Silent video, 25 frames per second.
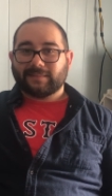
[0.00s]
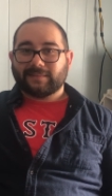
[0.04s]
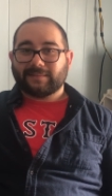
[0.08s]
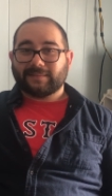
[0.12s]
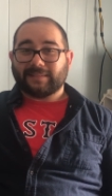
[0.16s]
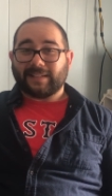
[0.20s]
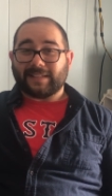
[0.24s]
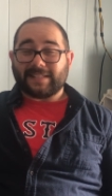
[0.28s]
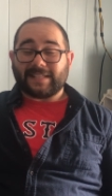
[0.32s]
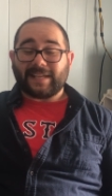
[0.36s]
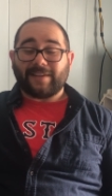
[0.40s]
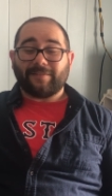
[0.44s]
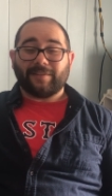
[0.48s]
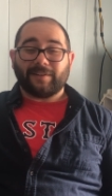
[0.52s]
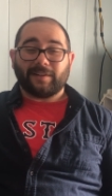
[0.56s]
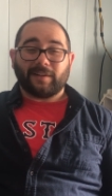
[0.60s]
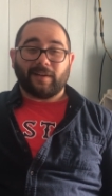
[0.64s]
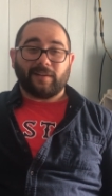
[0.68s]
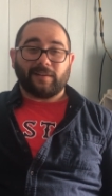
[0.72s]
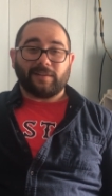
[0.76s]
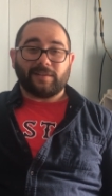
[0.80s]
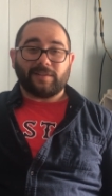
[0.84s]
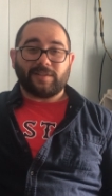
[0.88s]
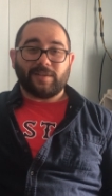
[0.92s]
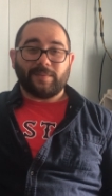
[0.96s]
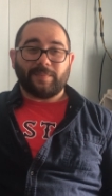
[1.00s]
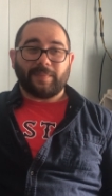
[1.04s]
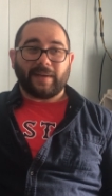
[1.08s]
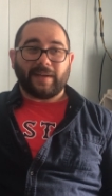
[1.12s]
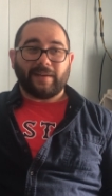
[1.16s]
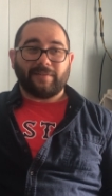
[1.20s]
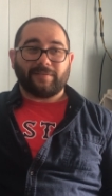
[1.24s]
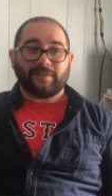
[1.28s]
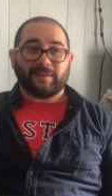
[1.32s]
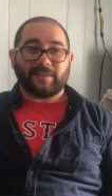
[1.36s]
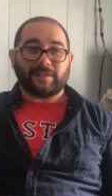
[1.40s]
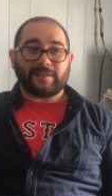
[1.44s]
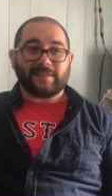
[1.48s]
the $7 you pay
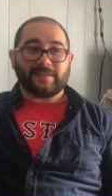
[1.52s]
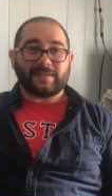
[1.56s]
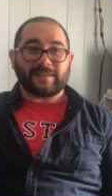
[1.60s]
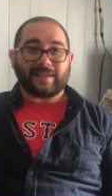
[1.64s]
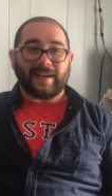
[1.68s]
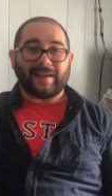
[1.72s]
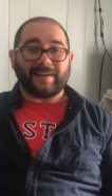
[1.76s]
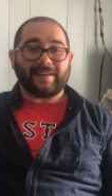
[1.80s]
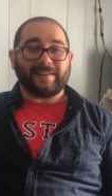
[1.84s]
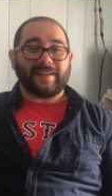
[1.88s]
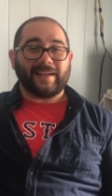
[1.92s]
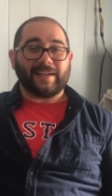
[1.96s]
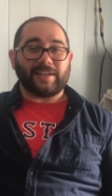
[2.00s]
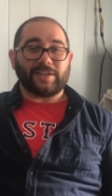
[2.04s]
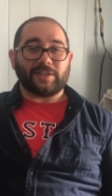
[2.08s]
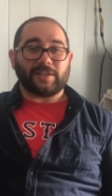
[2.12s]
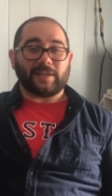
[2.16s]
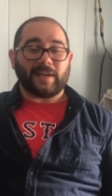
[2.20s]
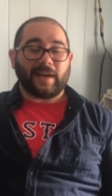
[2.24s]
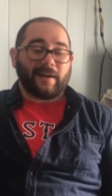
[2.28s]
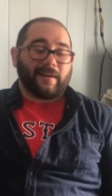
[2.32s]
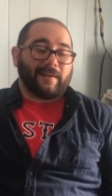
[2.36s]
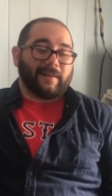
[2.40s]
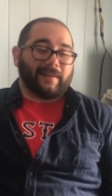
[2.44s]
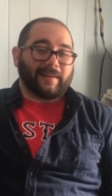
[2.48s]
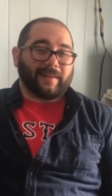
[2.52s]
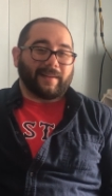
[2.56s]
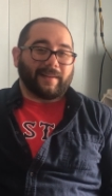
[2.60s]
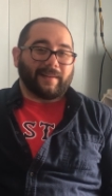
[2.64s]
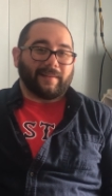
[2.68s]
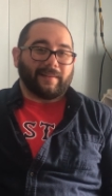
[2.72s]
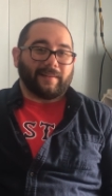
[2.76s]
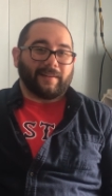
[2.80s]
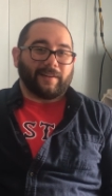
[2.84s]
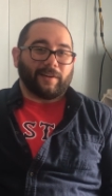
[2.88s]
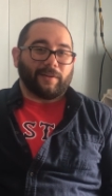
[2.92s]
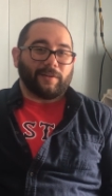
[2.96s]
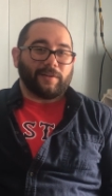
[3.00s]
for this is kind of like charity.
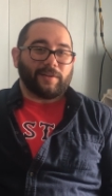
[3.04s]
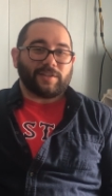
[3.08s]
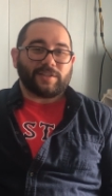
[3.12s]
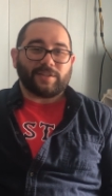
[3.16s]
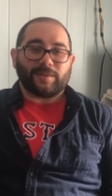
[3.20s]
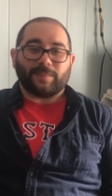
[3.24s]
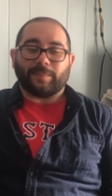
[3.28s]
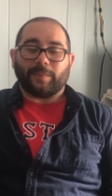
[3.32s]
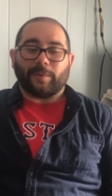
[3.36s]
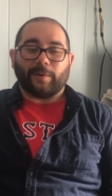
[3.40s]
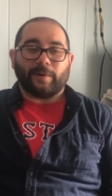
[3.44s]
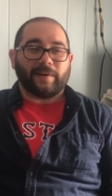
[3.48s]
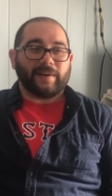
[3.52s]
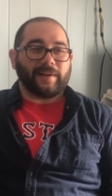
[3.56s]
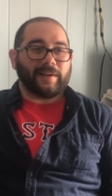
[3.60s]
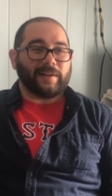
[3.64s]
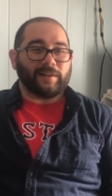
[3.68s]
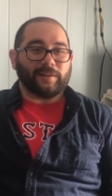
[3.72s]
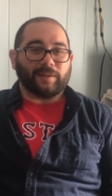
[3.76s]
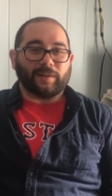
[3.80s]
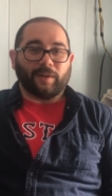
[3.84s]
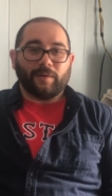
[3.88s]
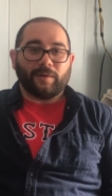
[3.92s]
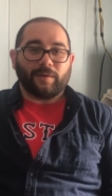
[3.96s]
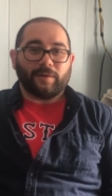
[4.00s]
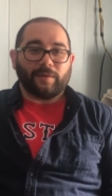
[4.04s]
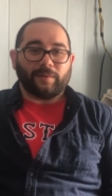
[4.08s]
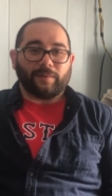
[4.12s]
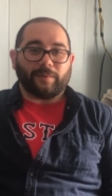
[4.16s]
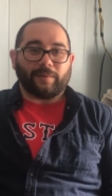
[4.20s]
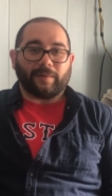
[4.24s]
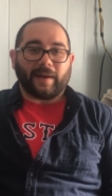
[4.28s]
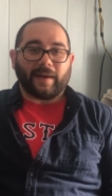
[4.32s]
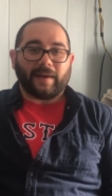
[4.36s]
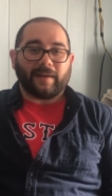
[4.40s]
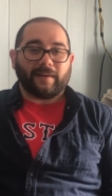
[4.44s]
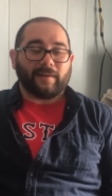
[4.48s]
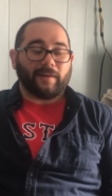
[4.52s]
You know, you're supporting a local
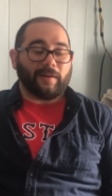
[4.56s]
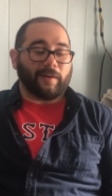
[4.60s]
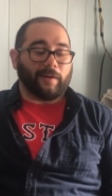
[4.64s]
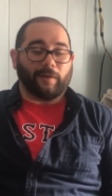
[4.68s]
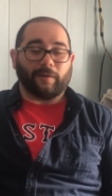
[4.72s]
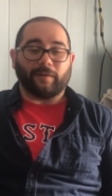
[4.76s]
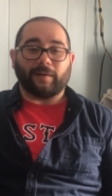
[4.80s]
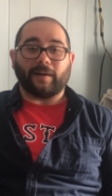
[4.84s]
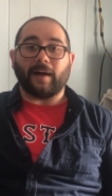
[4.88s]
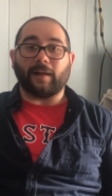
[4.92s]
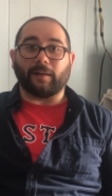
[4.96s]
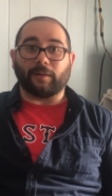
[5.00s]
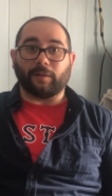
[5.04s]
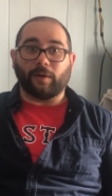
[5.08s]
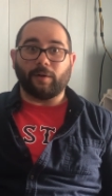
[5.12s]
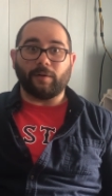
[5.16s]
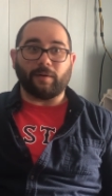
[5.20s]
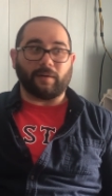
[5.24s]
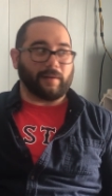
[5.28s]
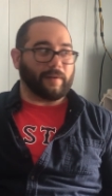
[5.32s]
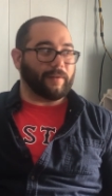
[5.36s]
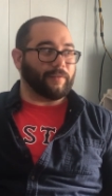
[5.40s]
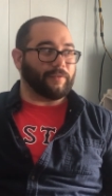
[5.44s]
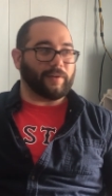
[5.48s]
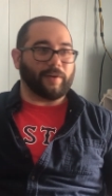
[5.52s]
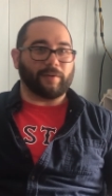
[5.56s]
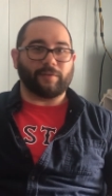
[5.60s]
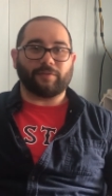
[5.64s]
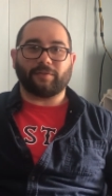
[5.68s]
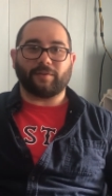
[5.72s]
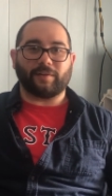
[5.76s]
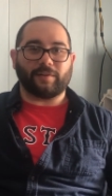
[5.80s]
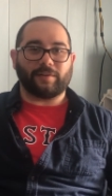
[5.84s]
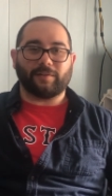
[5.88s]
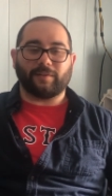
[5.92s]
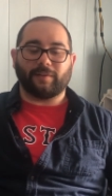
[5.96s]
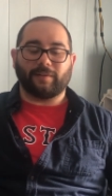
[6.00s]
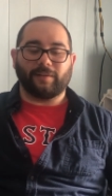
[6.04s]
writer, or not local if you're
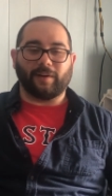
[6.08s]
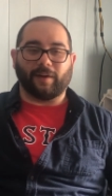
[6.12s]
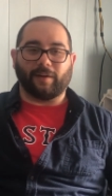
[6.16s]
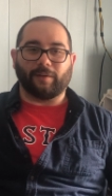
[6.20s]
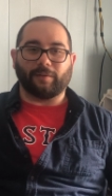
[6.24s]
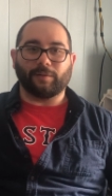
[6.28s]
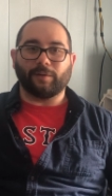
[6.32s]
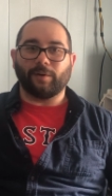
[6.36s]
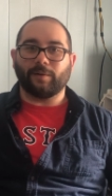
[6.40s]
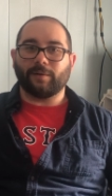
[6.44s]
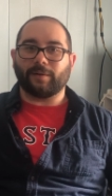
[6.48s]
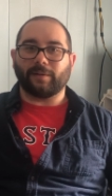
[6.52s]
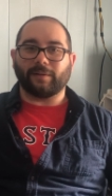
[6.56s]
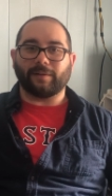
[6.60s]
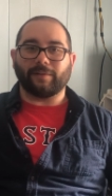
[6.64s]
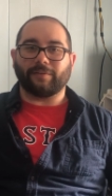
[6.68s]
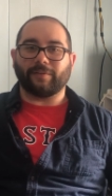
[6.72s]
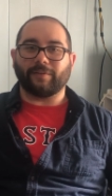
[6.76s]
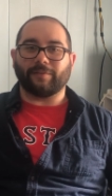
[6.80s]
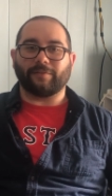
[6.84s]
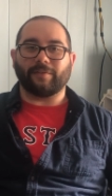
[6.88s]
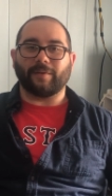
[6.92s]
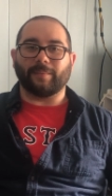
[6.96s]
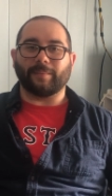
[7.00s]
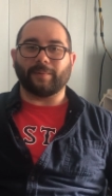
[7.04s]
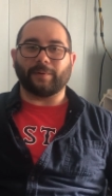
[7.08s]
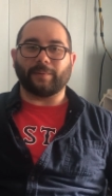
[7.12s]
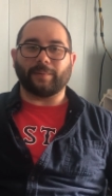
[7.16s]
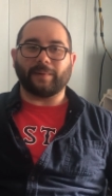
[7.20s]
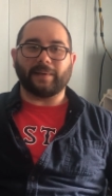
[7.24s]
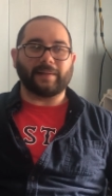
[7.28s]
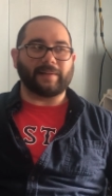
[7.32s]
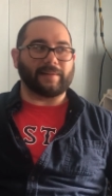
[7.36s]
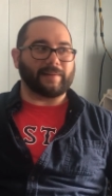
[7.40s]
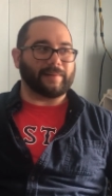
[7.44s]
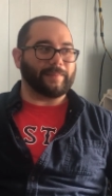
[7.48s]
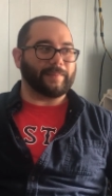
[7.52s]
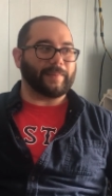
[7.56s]
from, you know, local if you're from New
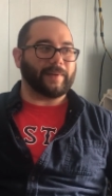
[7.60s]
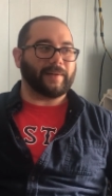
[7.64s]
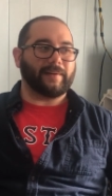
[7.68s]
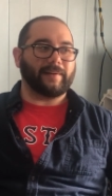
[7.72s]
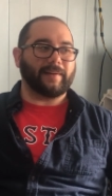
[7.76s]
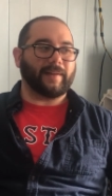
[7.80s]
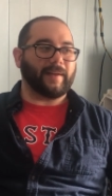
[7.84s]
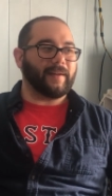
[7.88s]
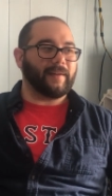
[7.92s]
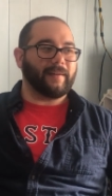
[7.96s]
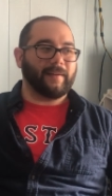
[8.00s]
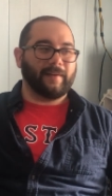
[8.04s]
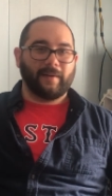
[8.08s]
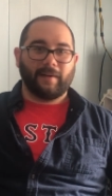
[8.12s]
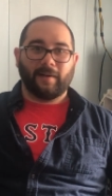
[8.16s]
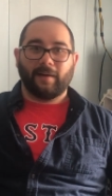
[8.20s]
England, but like,